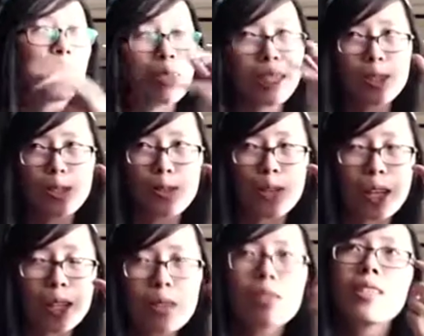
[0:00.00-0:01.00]
really sort of
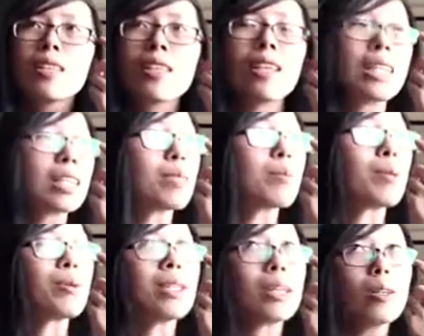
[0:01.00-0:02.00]
clicked in my
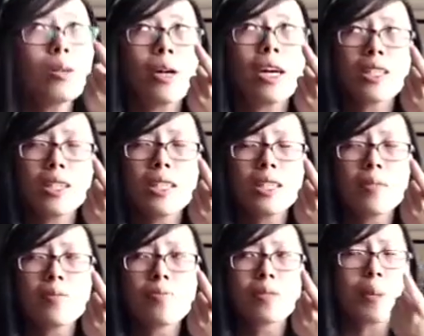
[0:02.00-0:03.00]
brain, oh, actually,
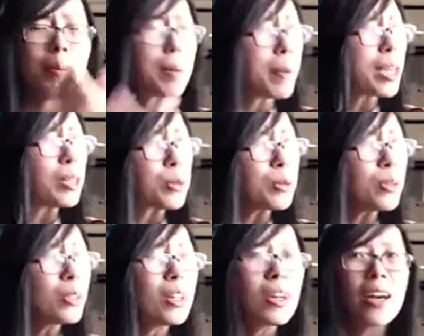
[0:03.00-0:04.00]
maybe I do.
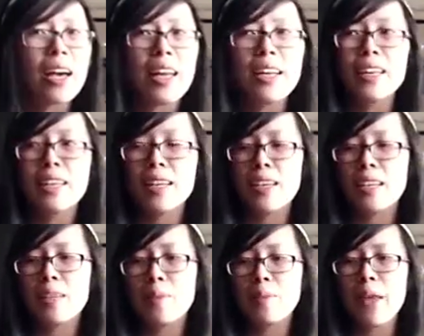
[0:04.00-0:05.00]
And then
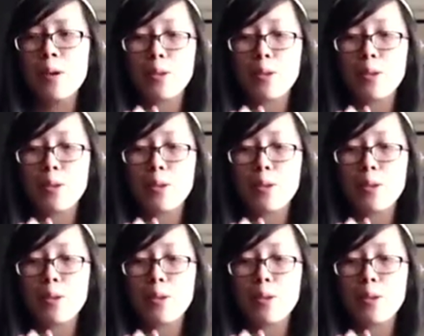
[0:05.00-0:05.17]
that